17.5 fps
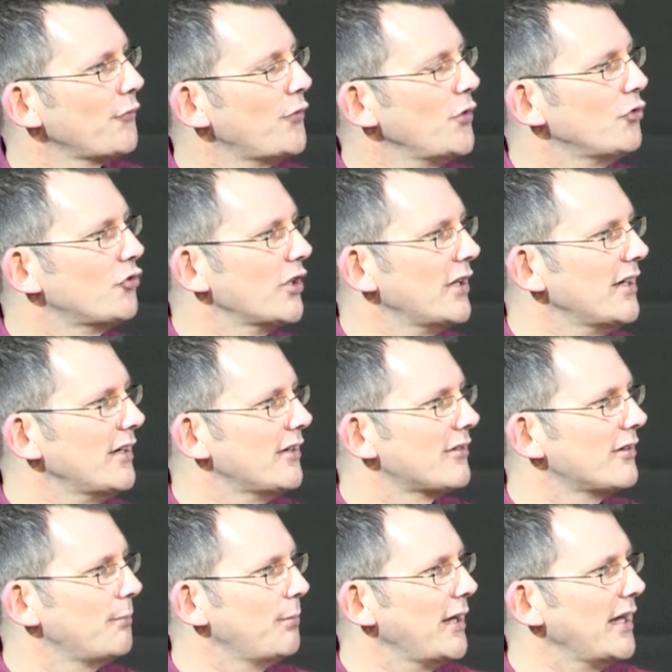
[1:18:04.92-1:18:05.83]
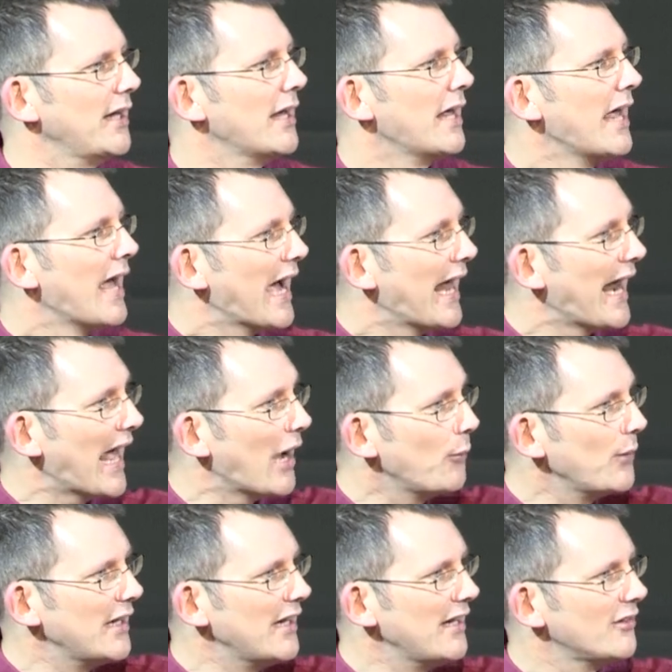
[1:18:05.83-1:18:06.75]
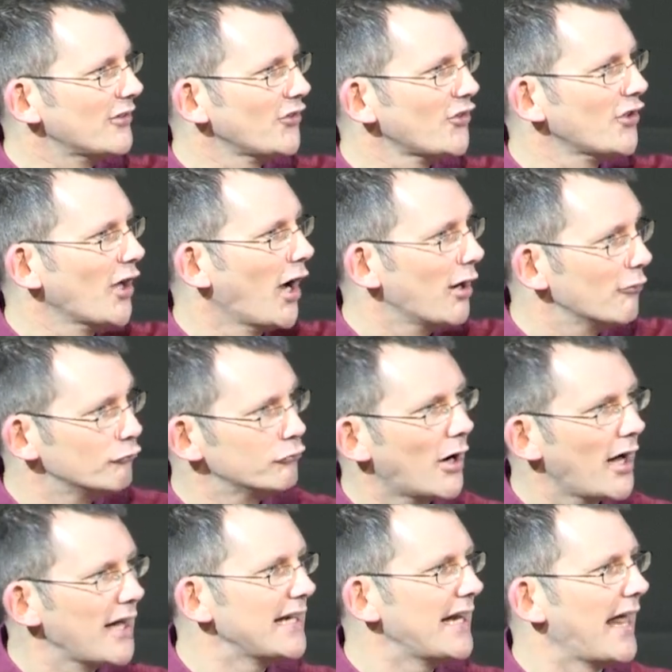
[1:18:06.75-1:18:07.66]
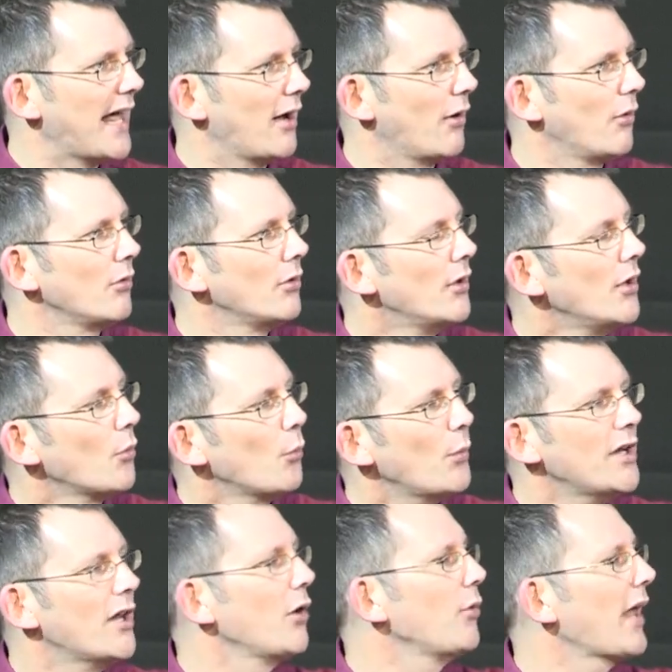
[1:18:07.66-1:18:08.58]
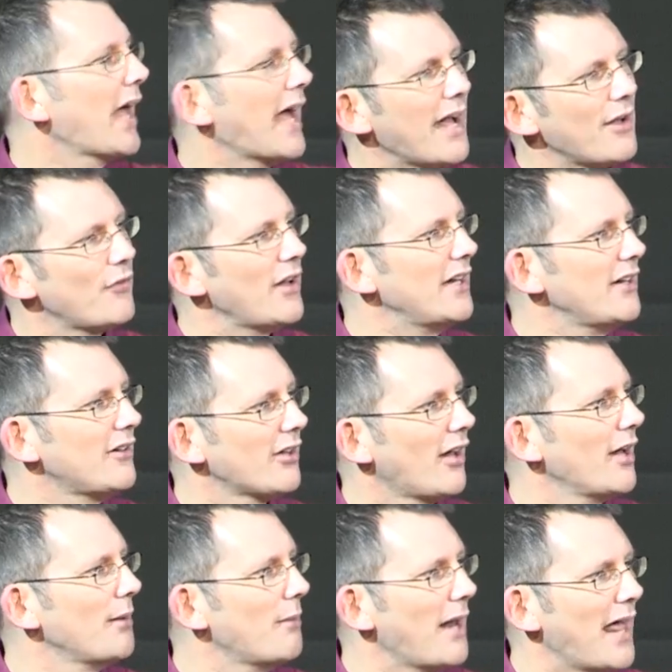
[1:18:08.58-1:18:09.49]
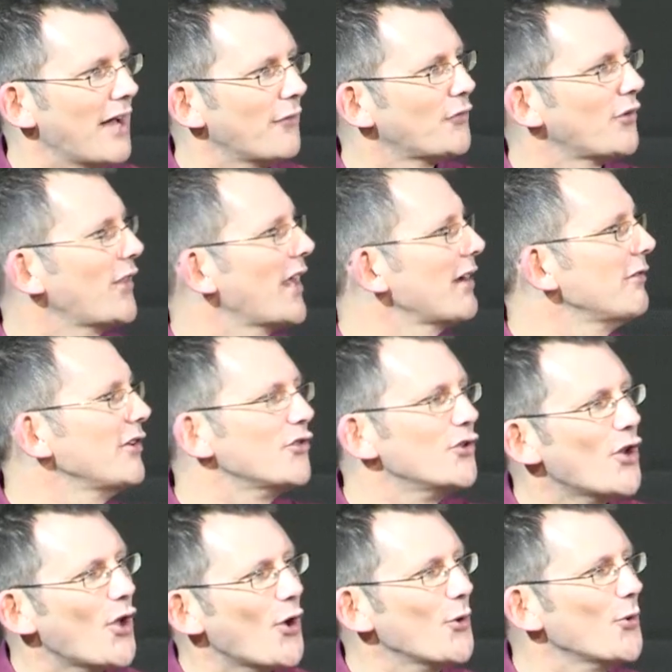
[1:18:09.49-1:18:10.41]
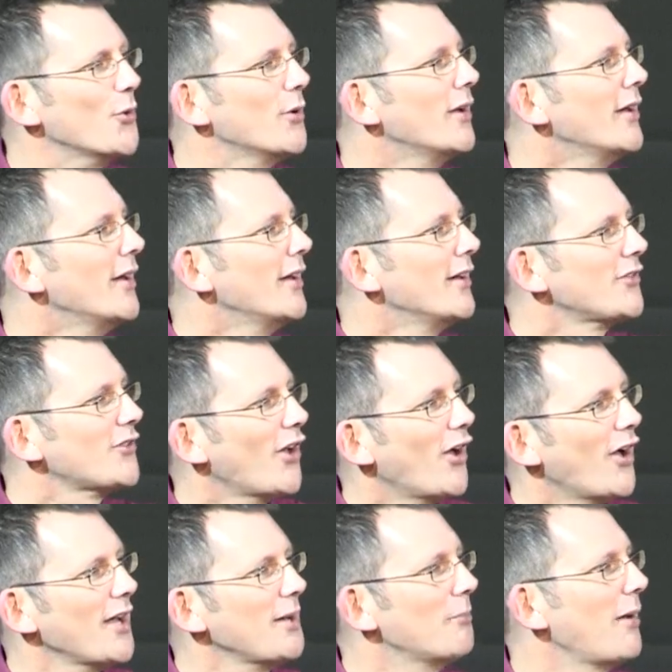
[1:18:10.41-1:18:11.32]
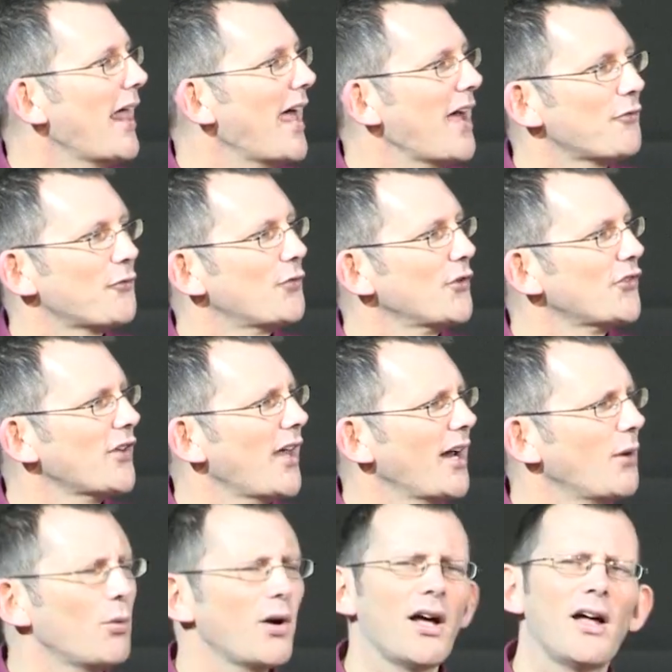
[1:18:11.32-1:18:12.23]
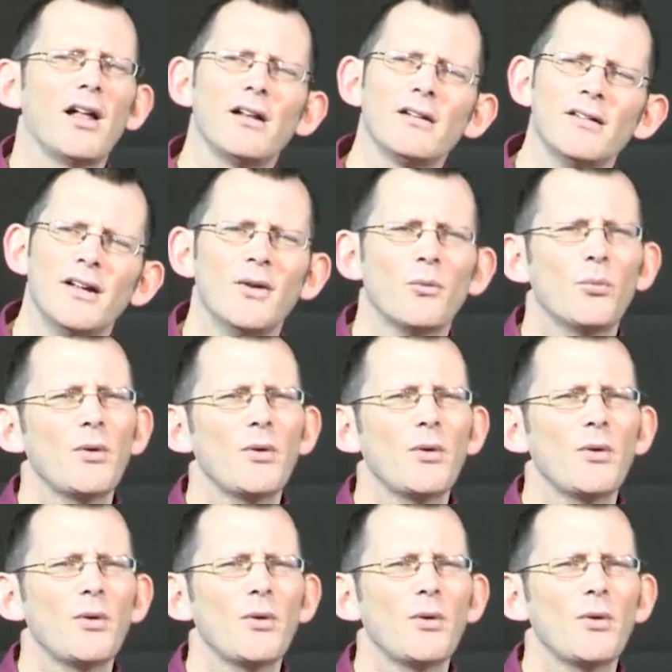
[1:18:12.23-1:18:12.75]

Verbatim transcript: the future needs to be and how we need to start right now. We don't have any time left. There is no time left for saying, well,